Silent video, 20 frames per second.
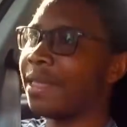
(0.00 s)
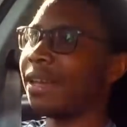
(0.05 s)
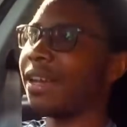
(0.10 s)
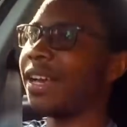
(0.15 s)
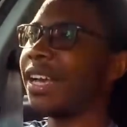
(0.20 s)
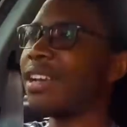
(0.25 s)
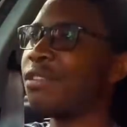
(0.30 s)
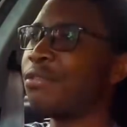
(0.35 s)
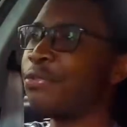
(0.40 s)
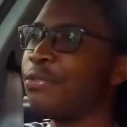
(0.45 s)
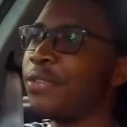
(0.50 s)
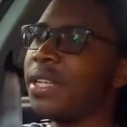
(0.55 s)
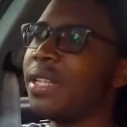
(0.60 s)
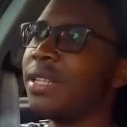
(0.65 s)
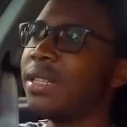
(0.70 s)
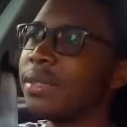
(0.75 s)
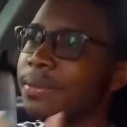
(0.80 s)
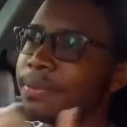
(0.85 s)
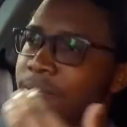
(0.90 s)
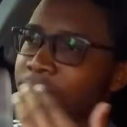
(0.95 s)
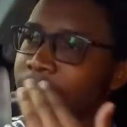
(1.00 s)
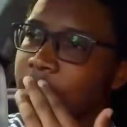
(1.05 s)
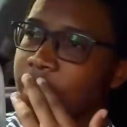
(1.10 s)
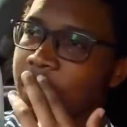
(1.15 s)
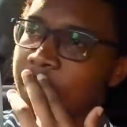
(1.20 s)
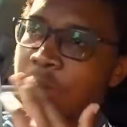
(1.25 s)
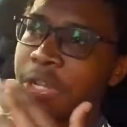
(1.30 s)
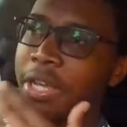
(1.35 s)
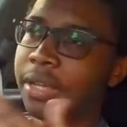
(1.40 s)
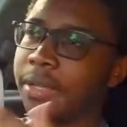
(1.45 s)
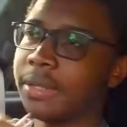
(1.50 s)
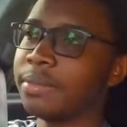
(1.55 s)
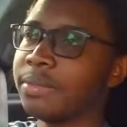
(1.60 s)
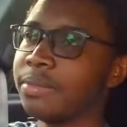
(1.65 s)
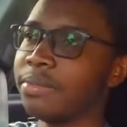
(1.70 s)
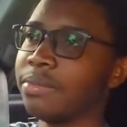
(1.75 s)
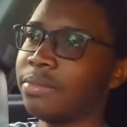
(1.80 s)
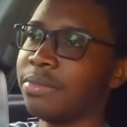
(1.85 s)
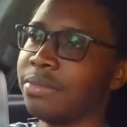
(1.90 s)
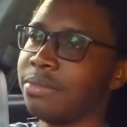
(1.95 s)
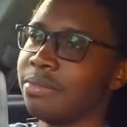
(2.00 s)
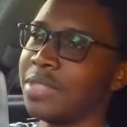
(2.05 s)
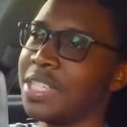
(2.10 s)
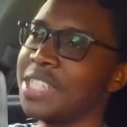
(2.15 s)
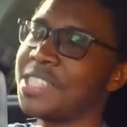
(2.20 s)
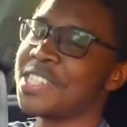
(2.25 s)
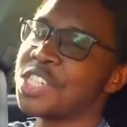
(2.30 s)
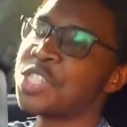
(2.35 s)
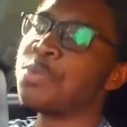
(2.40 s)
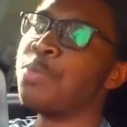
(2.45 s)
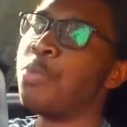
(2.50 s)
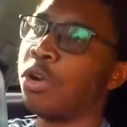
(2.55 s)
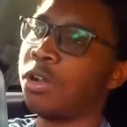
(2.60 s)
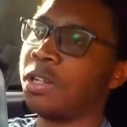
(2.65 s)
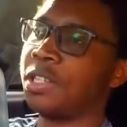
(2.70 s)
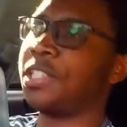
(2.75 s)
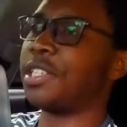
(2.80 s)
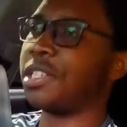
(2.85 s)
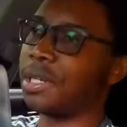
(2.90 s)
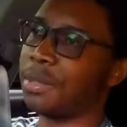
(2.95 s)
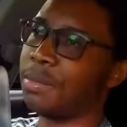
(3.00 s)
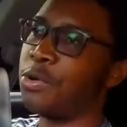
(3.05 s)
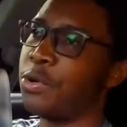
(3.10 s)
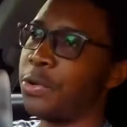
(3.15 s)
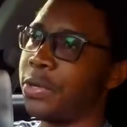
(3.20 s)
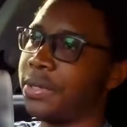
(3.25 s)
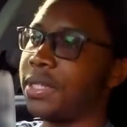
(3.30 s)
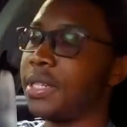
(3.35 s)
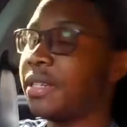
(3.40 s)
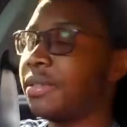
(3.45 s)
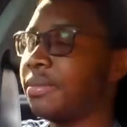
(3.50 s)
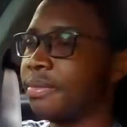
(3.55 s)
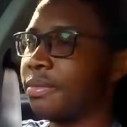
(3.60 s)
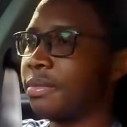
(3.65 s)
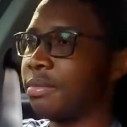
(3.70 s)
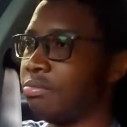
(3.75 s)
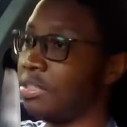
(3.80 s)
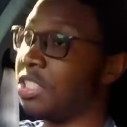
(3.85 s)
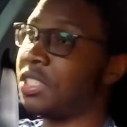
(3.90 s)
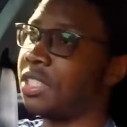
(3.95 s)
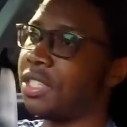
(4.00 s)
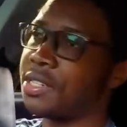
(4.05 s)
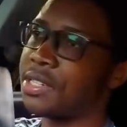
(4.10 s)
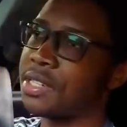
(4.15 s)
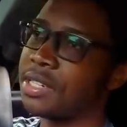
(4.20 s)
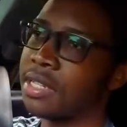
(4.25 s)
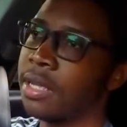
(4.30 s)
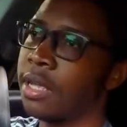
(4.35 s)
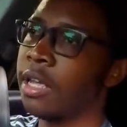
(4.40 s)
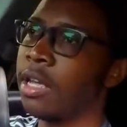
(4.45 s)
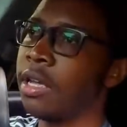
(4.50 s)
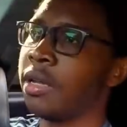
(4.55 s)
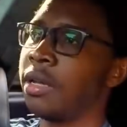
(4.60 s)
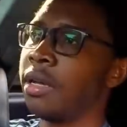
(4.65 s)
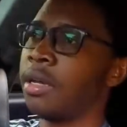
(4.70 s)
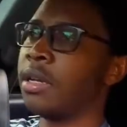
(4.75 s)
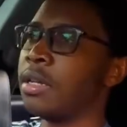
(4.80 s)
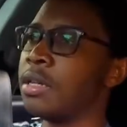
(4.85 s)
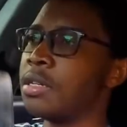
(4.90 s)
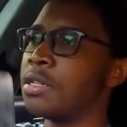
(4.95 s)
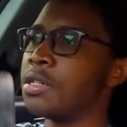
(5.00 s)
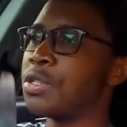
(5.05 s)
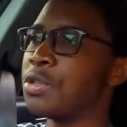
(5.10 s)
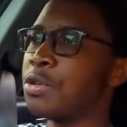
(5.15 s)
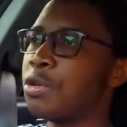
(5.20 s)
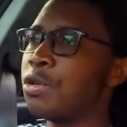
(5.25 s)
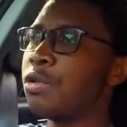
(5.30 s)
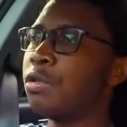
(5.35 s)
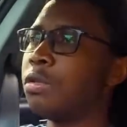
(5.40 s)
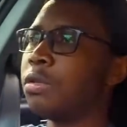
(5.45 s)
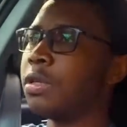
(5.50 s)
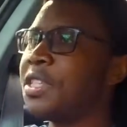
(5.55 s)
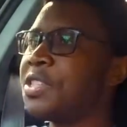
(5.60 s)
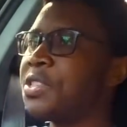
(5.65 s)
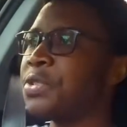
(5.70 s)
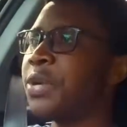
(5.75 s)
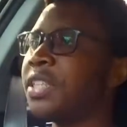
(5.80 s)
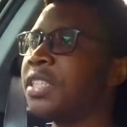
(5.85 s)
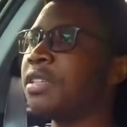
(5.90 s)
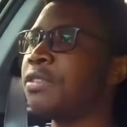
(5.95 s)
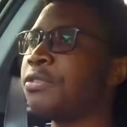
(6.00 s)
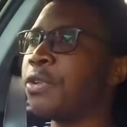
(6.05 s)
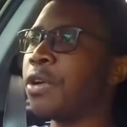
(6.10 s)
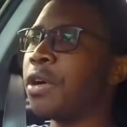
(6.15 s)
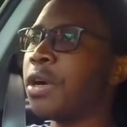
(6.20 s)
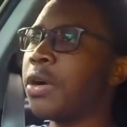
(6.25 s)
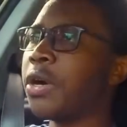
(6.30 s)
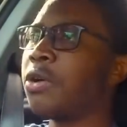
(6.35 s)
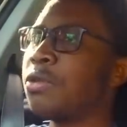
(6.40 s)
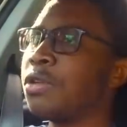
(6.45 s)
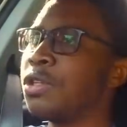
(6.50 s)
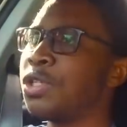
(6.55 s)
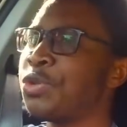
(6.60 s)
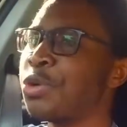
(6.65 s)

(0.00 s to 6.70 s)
I can feel, okay, it's a small turbo, yeah? It is. So, it's rated for around